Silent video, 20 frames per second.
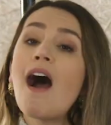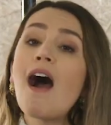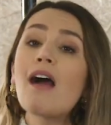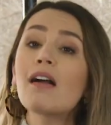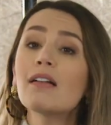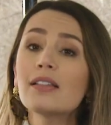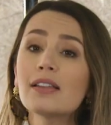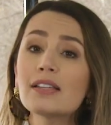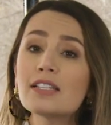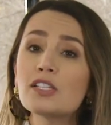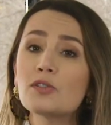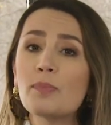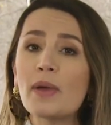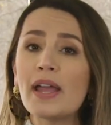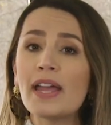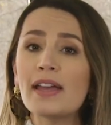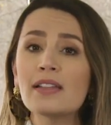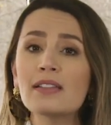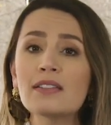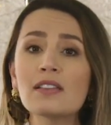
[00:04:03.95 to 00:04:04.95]
Our list
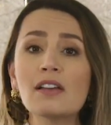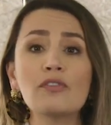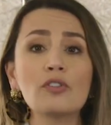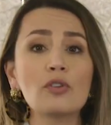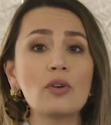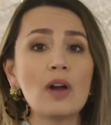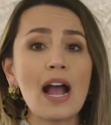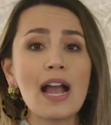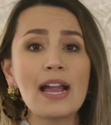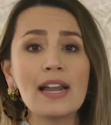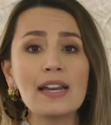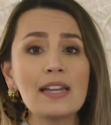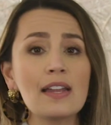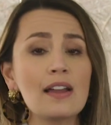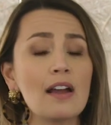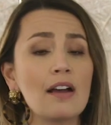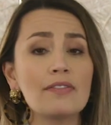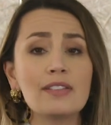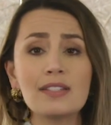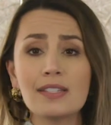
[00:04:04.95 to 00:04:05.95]
spans a variety of